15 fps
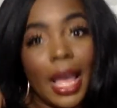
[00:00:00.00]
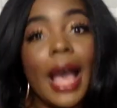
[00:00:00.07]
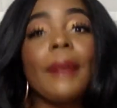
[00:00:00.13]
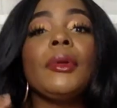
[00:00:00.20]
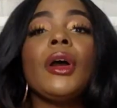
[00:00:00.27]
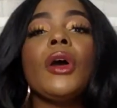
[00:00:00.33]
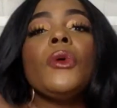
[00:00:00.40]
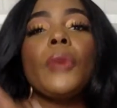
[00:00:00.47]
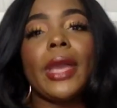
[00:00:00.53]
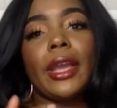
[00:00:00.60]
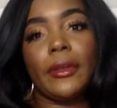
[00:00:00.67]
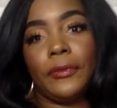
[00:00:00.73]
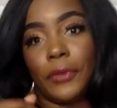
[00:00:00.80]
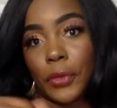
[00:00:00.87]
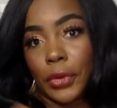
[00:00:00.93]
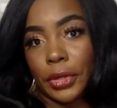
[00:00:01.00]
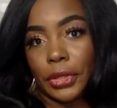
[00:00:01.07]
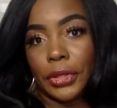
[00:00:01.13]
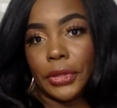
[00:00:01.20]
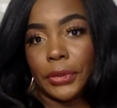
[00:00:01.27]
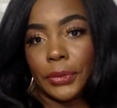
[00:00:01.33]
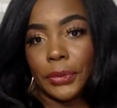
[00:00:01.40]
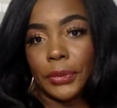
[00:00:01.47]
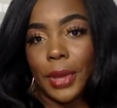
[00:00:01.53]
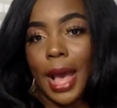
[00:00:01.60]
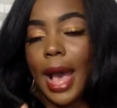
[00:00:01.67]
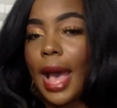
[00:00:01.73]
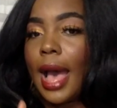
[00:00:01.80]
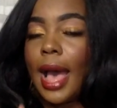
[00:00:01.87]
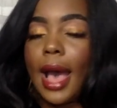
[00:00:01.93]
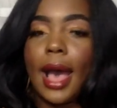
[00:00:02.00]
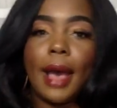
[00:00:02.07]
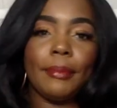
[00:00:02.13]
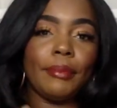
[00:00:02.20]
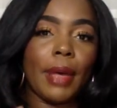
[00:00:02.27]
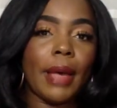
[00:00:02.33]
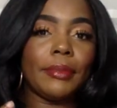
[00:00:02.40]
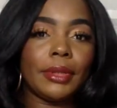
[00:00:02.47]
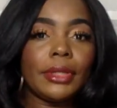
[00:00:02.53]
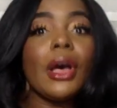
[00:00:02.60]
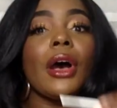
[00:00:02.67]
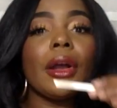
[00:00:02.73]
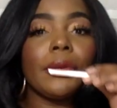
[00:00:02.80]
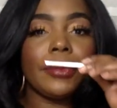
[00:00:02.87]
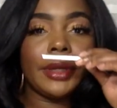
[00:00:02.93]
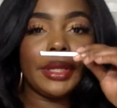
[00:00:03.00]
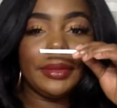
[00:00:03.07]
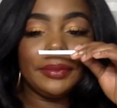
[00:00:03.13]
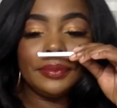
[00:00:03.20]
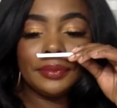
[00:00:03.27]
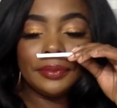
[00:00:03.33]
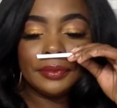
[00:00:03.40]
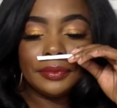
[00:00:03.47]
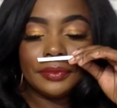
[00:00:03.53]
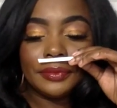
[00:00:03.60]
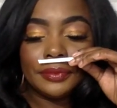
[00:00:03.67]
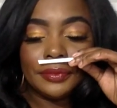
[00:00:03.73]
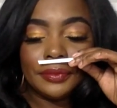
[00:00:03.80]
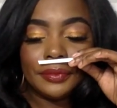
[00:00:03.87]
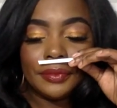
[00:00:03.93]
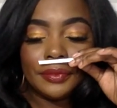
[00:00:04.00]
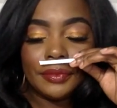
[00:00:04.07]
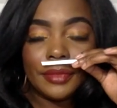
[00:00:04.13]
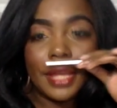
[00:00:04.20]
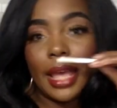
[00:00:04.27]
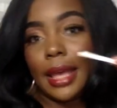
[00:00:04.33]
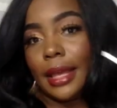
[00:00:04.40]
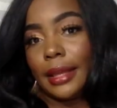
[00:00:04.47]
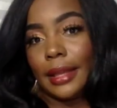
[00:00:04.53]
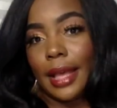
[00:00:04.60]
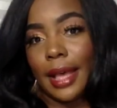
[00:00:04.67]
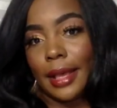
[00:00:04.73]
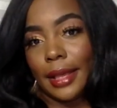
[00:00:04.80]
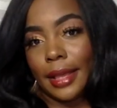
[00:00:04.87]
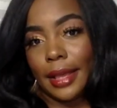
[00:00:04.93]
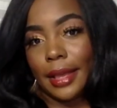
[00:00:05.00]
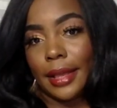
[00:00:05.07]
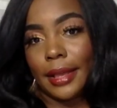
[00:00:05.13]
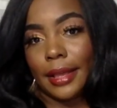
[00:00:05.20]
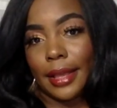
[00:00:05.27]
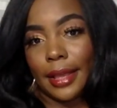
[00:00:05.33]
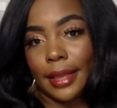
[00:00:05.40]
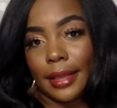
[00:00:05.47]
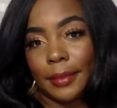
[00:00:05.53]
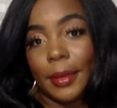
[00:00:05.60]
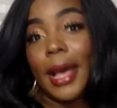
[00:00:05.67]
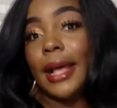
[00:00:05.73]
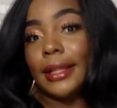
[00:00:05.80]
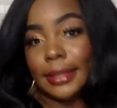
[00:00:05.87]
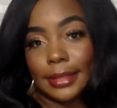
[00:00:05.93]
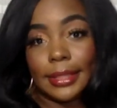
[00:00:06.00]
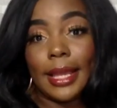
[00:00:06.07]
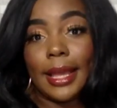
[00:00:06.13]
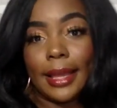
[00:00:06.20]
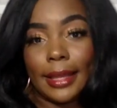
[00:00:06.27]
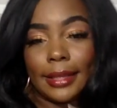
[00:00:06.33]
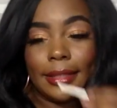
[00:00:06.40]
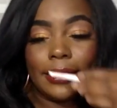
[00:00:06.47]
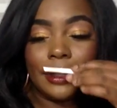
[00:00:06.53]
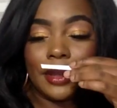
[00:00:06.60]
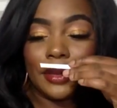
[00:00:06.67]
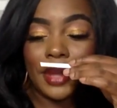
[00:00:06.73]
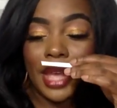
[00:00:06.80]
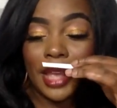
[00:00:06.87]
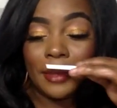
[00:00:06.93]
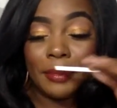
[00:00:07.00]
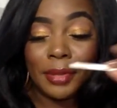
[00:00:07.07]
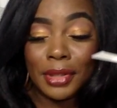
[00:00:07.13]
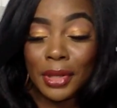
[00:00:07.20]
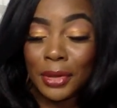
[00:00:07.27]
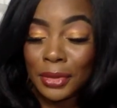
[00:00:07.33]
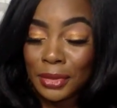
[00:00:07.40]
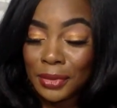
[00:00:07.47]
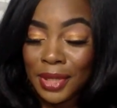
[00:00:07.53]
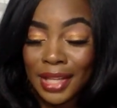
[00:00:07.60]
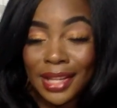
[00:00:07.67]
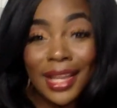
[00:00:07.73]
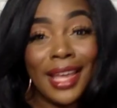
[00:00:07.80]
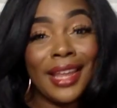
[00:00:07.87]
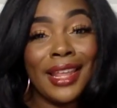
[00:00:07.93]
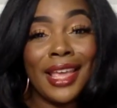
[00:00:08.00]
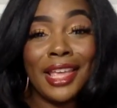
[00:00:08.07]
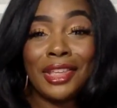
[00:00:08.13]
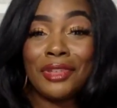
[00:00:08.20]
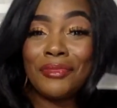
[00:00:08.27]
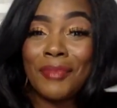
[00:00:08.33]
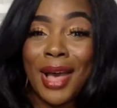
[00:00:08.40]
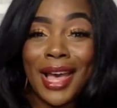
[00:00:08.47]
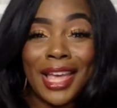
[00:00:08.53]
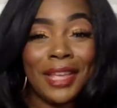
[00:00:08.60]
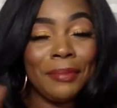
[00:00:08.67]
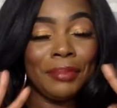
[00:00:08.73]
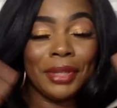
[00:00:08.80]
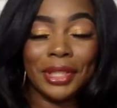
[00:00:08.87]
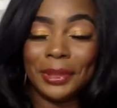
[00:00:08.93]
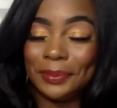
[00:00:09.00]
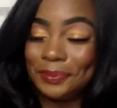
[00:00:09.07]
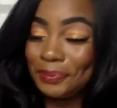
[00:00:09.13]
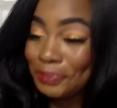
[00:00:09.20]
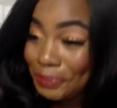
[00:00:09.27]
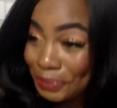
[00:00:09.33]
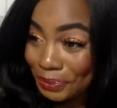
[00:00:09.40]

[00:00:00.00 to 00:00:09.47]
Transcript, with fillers: I'm going to wear it for you. I, I'm, I'm sorry. I, I, I apologize. Okay, for those who get a headache, you might, but